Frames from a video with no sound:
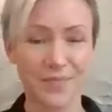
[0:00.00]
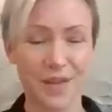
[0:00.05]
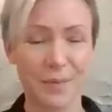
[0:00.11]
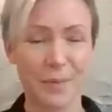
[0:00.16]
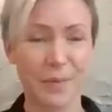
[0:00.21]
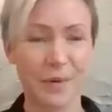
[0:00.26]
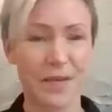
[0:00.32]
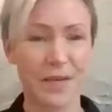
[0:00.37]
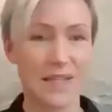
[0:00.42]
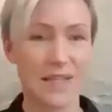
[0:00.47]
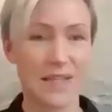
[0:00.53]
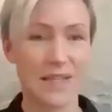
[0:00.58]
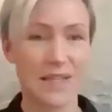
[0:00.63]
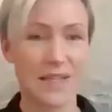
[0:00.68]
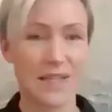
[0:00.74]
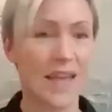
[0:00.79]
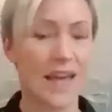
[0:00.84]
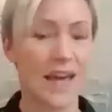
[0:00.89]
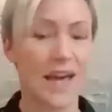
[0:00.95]
Please
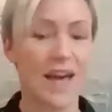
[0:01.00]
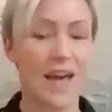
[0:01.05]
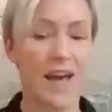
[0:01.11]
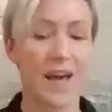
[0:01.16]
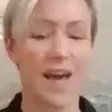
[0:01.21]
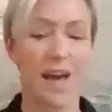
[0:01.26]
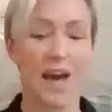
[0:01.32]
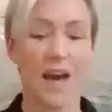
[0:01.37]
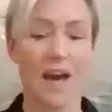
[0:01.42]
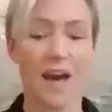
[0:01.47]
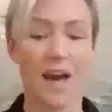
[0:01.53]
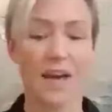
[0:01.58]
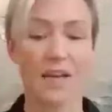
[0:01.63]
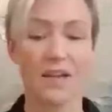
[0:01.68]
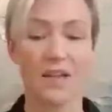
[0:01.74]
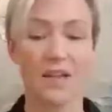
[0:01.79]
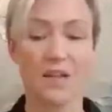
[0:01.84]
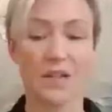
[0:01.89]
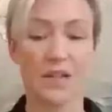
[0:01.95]
take care
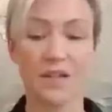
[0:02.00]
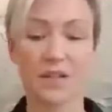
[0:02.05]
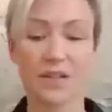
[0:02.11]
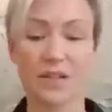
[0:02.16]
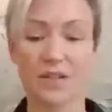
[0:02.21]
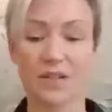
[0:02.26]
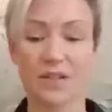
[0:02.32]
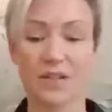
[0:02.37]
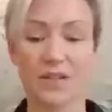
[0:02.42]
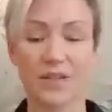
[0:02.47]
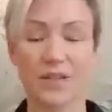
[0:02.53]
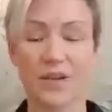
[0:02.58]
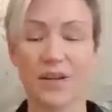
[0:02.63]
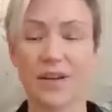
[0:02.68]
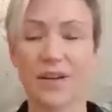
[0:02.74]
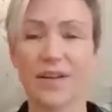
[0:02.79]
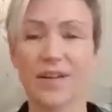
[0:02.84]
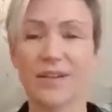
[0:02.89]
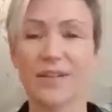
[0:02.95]
and
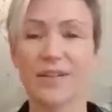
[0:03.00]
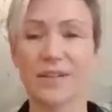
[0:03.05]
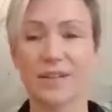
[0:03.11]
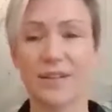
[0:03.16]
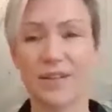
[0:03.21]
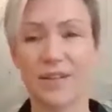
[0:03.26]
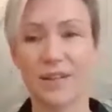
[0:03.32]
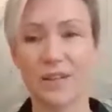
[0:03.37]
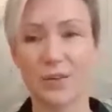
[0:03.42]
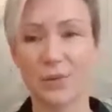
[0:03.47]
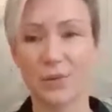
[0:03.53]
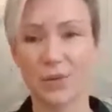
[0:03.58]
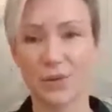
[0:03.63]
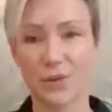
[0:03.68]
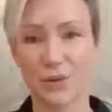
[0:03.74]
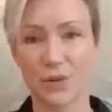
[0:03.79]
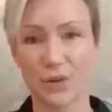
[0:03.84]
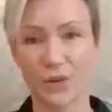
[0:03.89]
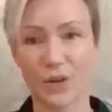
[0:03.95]
see you
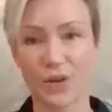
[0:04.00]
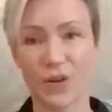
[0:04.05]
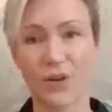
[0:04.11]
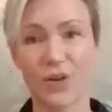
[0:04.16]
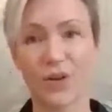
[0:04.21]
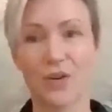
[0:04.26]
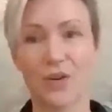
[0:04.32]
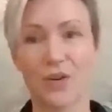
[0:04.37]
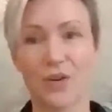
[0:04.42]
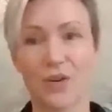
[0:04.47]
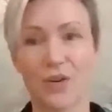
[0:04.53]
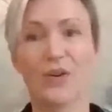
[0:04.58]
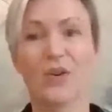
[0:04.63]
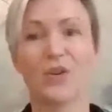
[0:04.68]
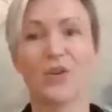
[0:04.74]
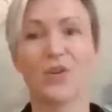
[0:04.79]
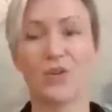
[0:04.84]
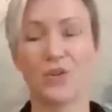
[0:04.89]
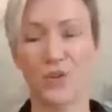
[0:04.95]
all
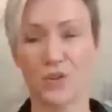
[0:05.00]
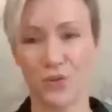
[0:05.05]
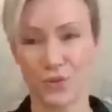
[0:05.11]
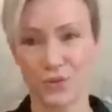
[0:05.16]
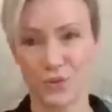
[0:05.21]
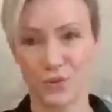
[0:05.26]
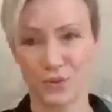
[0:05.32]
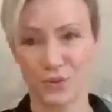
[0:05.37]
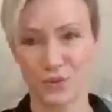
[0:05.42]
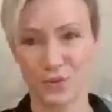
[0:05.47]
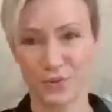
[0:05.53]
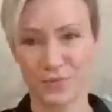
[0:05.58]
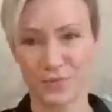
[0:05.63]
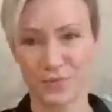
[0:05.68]
soon.